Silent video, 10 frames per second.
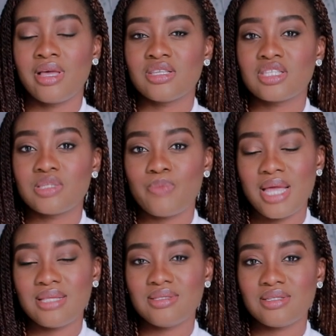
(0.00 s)

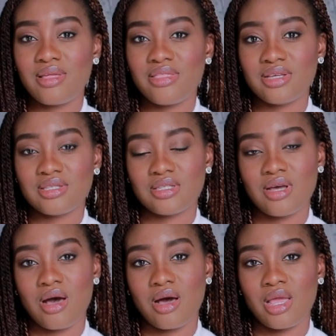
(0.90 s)
Spend this
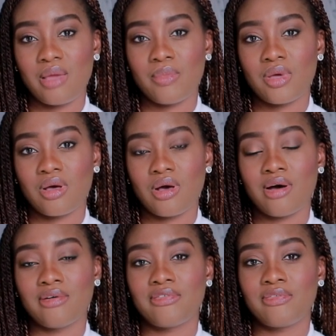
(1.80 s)
time
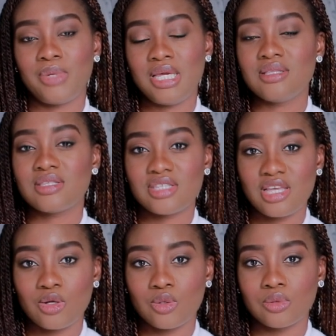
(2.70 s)
of being
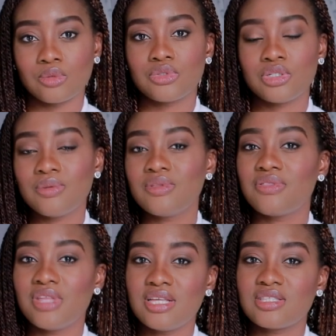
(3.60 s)
single, doing the
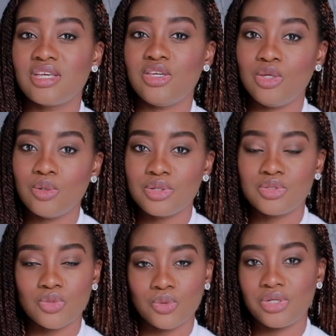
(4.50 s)
things that you
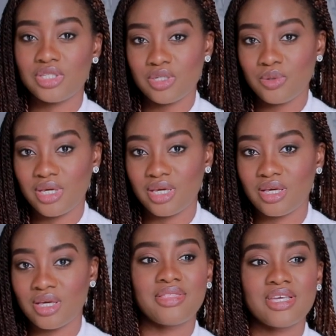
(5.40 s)
enjoy
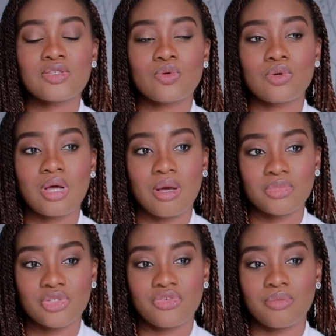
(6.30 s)
doing. This all
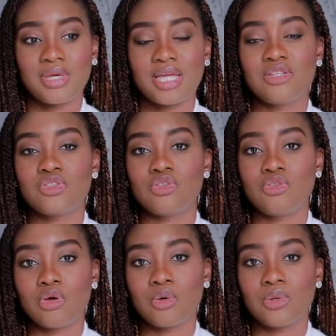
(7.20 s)
comes from getting to
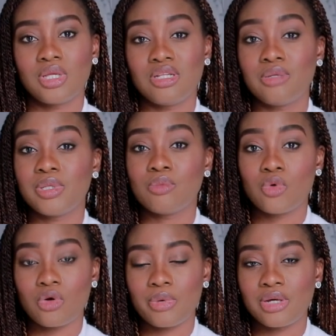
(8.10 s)
know a little bit
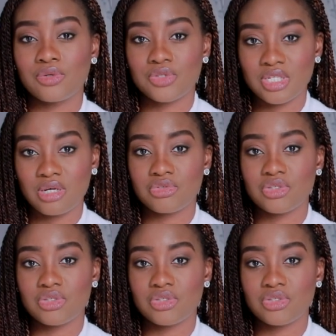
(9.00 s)
more about yourself.